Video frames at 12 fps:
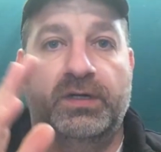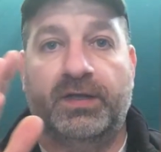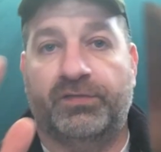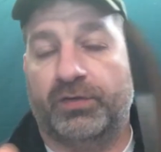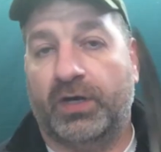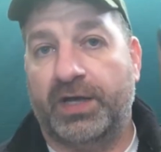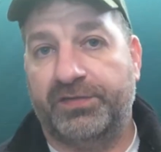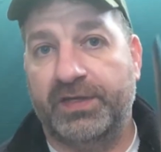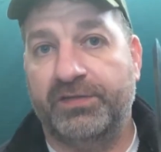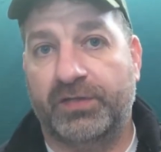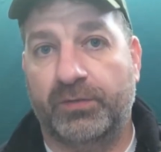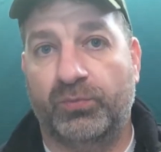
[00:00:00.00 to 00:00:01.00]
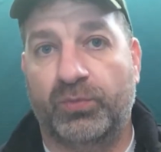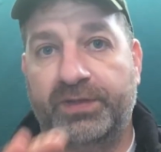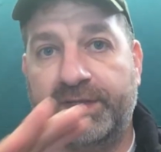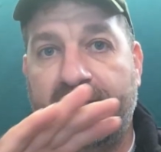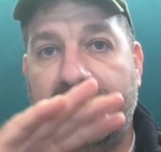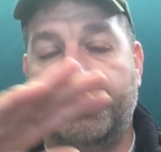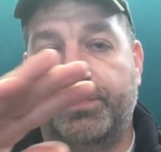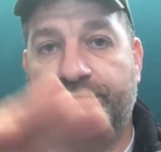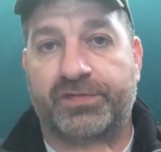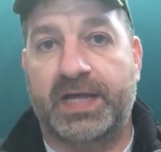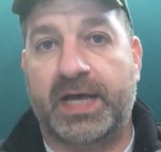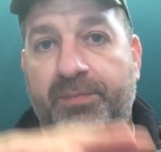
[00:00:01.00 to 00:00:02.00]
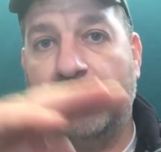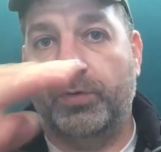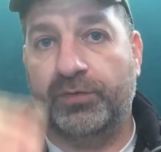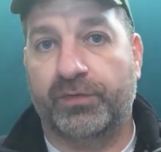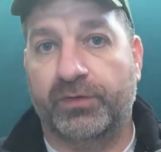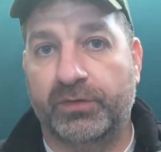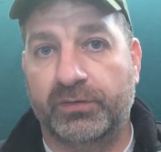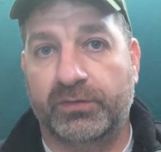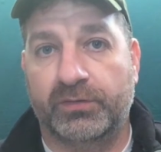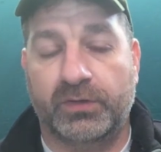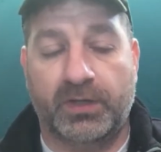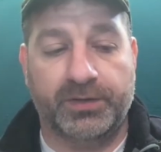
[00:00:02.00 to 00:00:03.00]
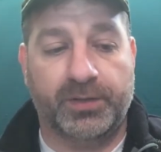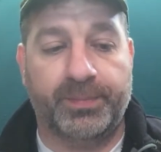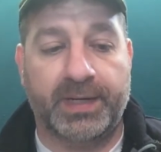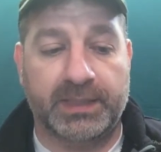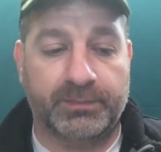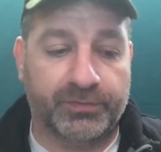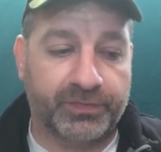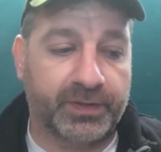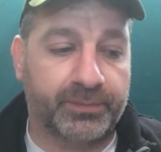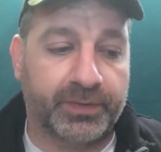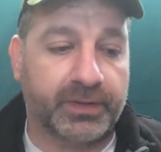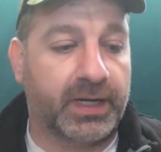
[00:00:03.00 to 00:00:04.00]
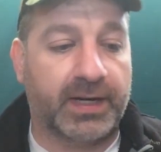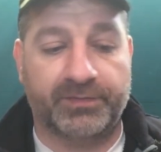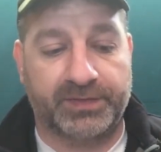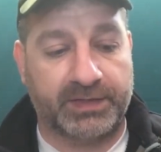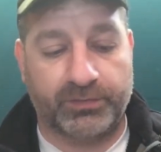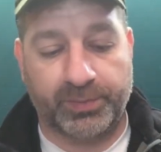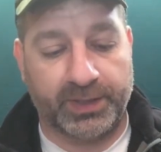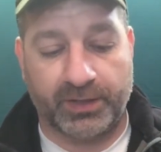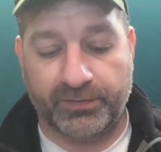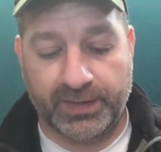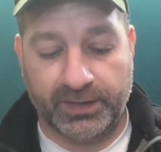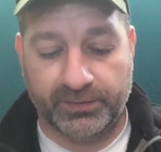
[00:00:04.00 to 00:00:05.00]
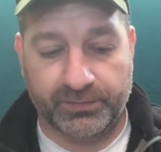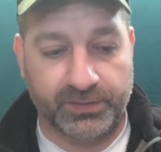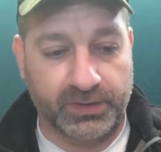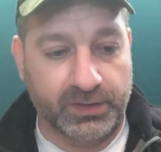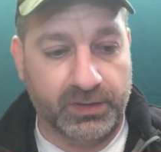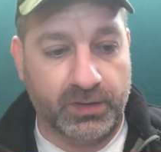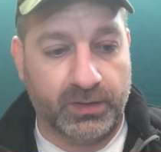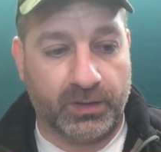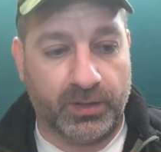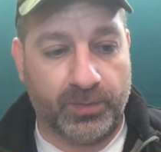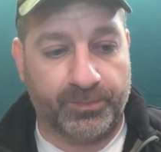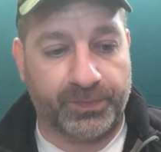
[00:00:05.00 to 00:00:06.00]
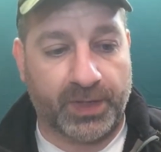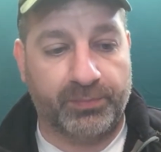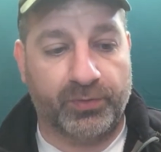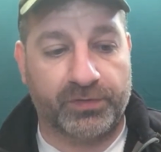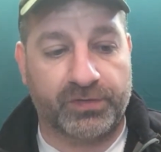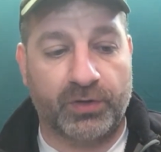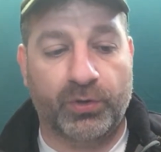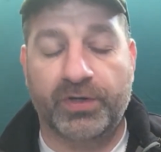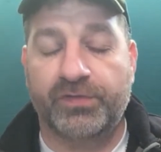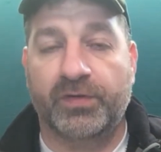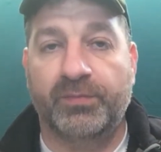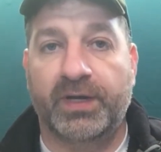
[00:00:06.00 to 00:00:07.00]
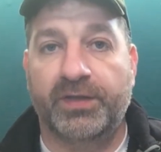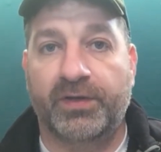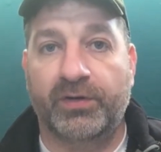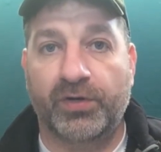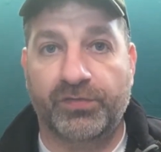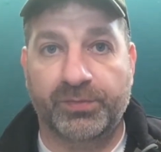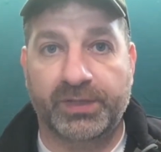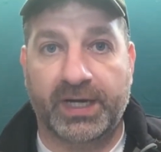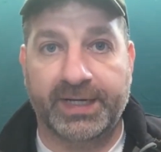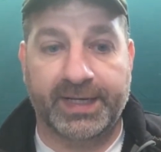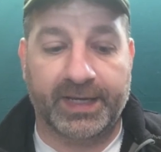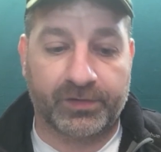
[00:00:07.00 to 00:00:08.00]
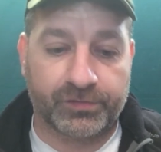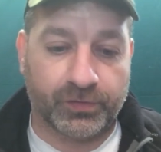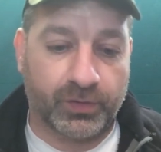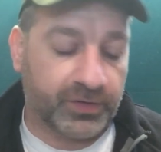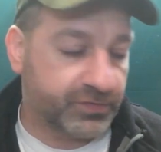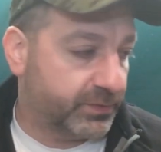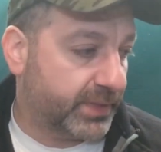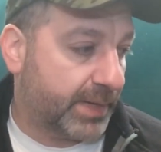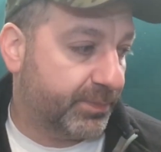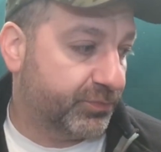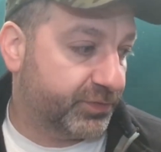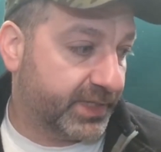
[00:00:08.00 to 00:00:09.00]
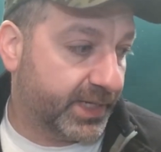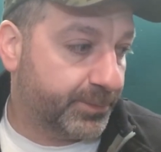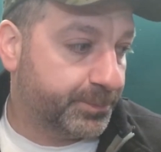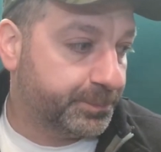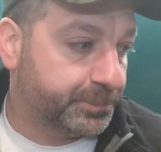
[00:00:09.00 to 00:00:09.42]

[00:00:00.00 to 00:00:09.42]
It's, I've seen some wood that has a snap over on the bottom of it, but I'll have to have a play around. Um, I bought, I ordered some leather, I ordered some Kydex, so I'll see what happens with that.